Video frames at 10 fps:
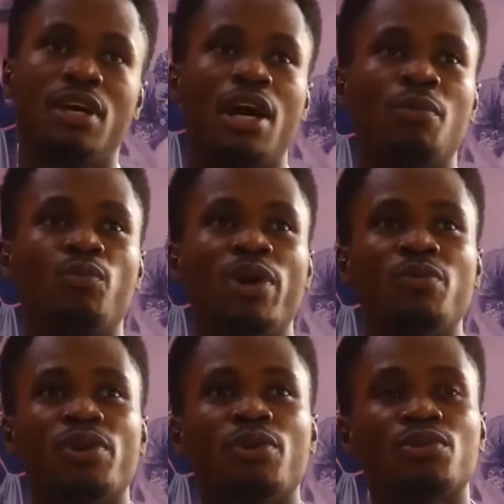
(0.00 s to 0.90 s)
And
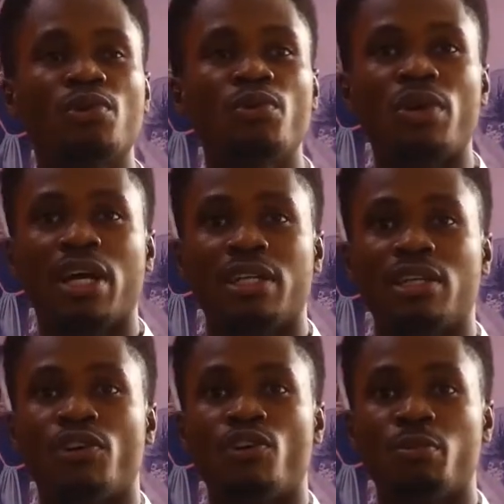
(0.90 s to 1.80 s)
when we also look at
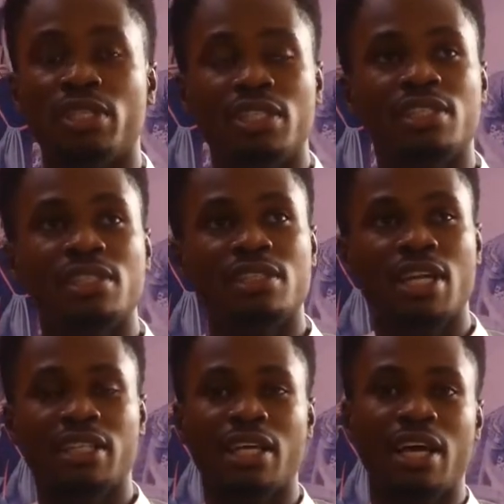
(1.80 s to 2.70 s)
the communities
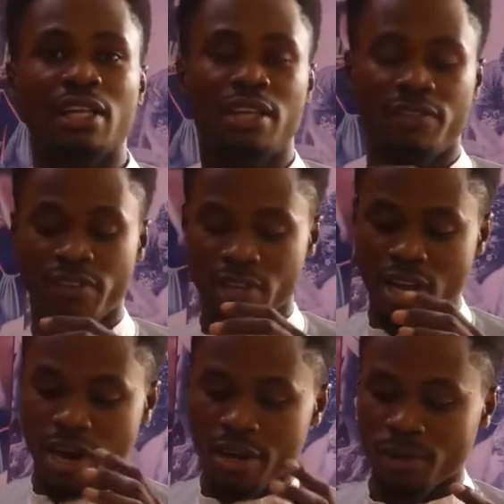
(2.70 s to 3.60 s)
that are
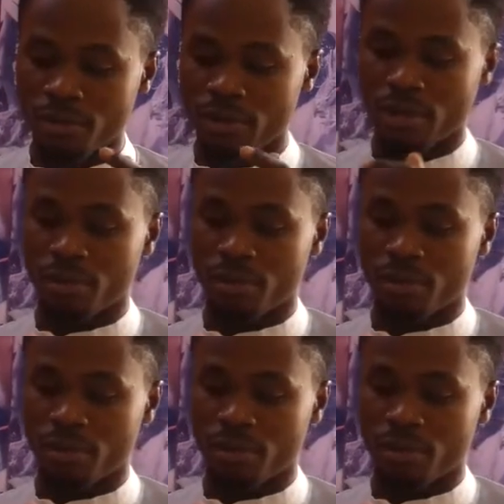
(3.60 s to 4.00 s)
living around